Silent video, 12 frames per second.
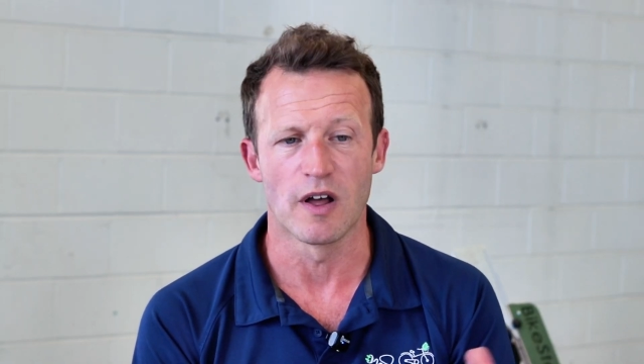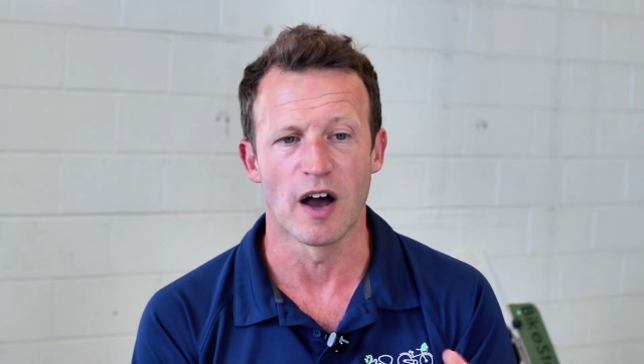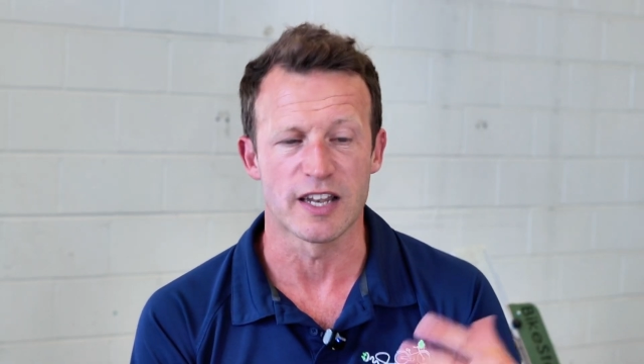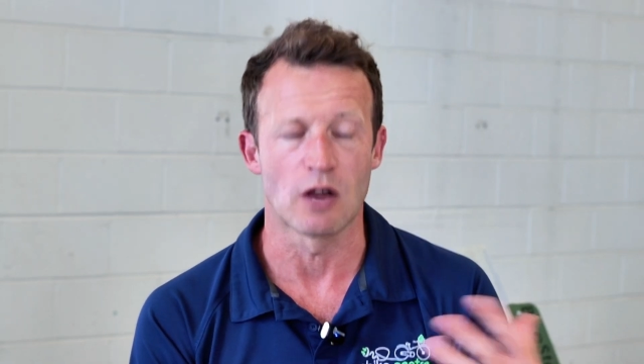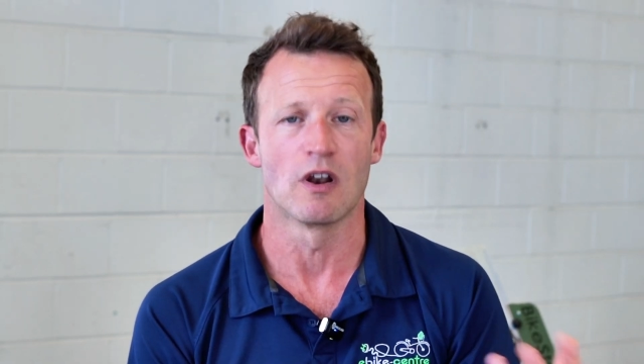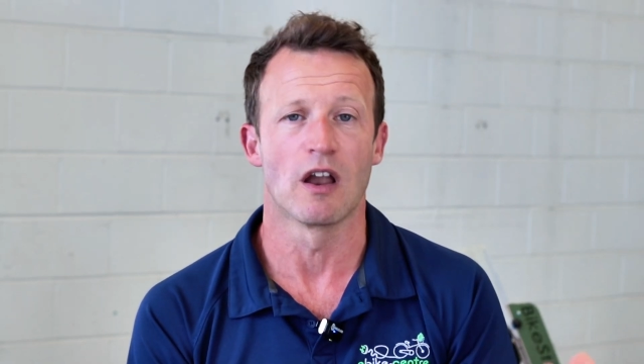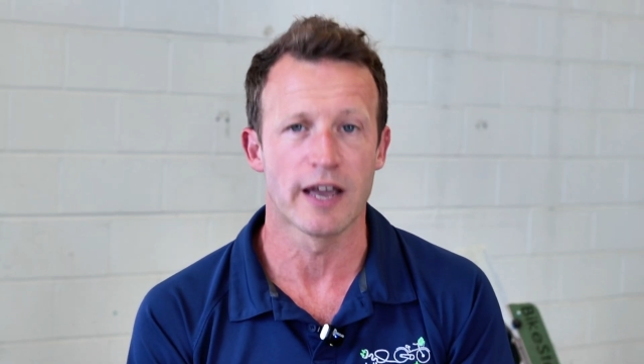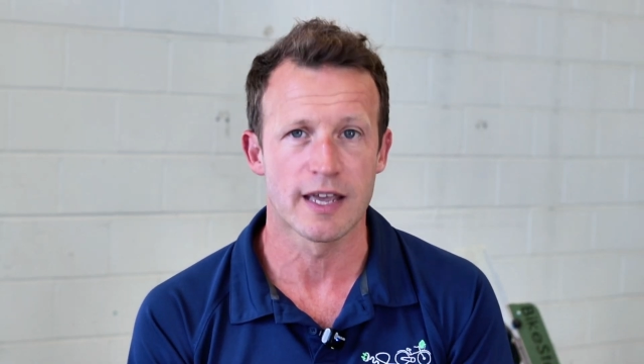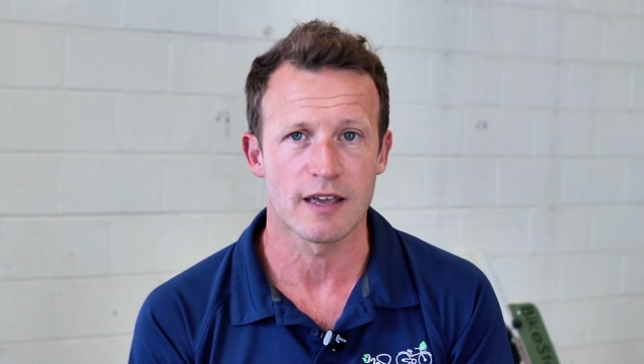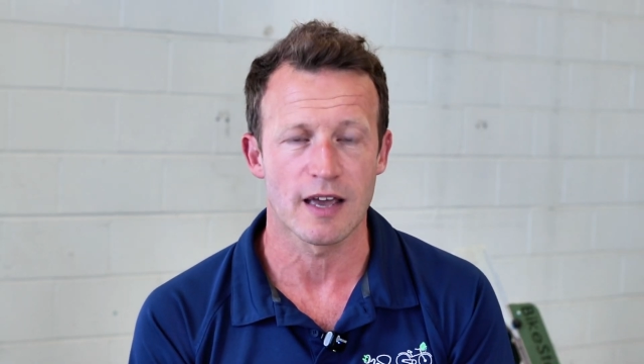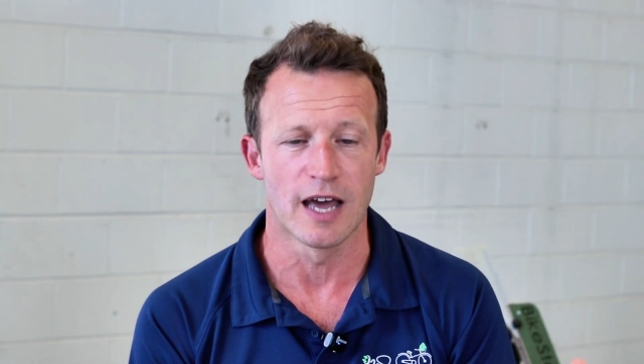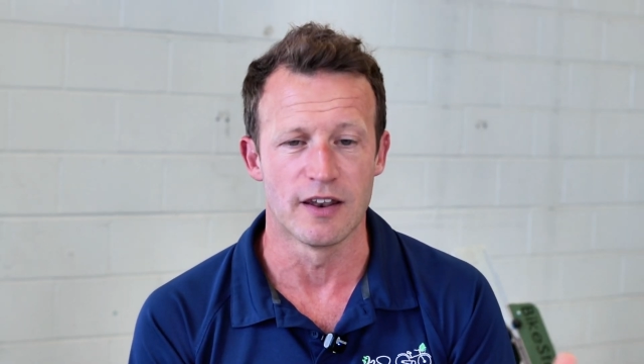I don't
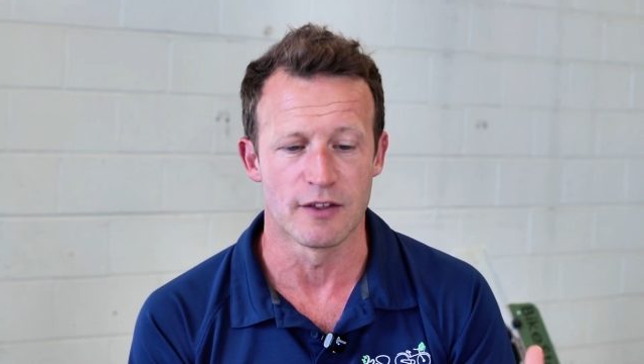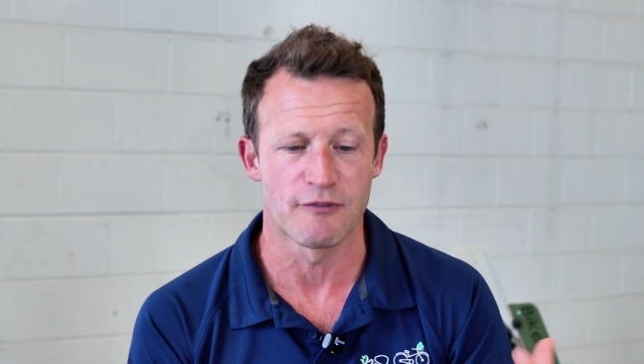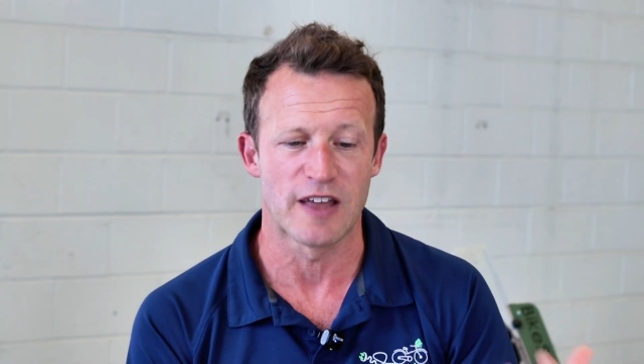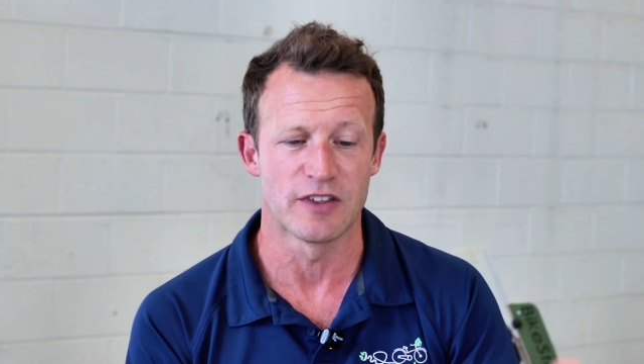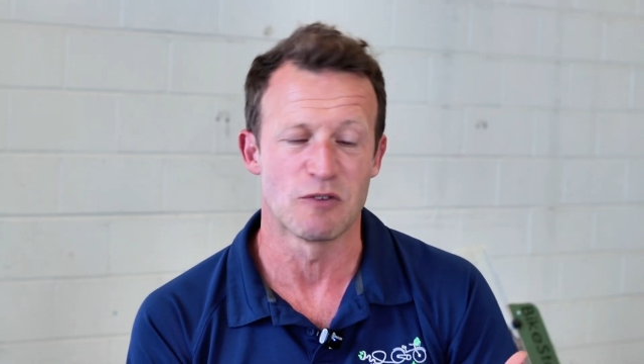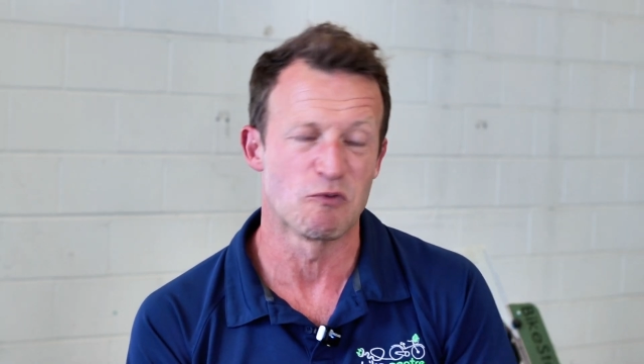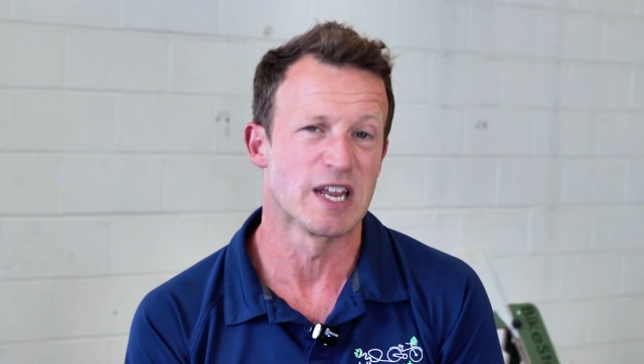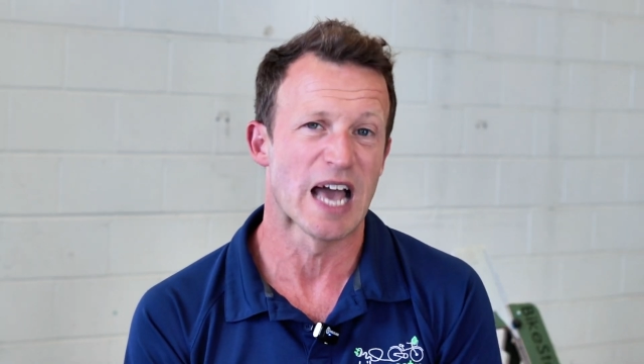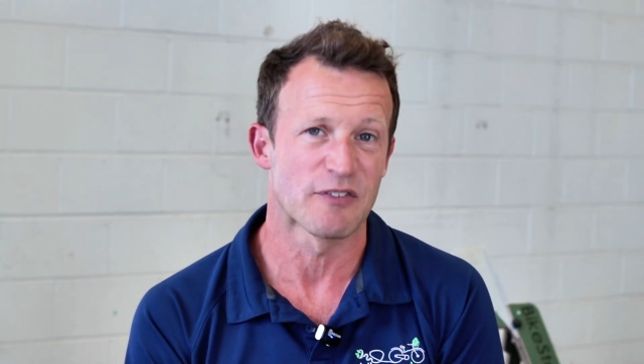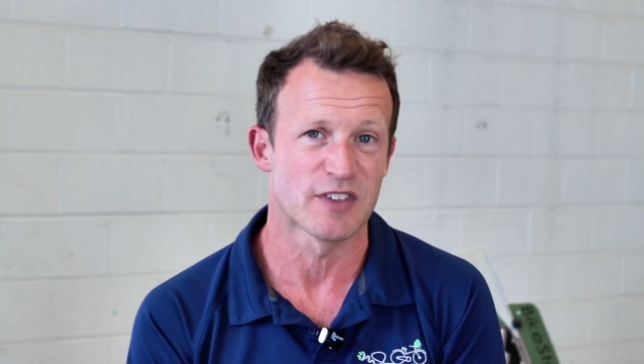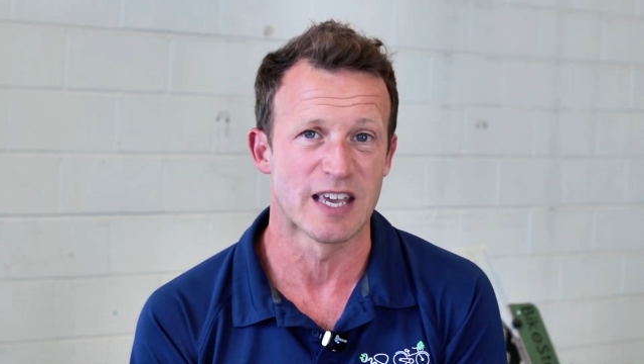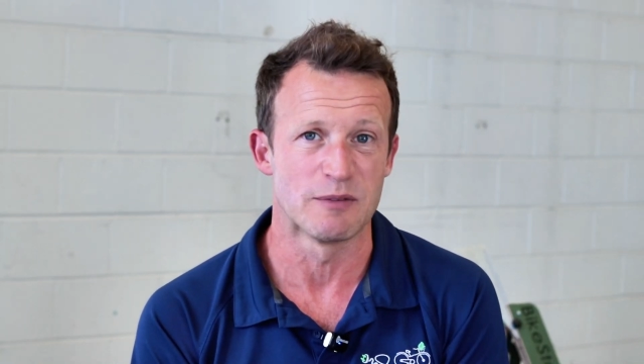like, and the fact that you really
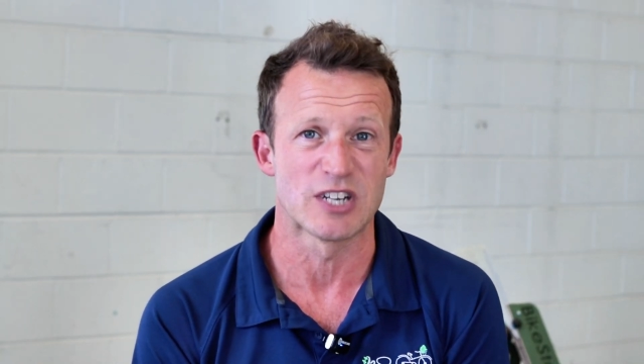have to keep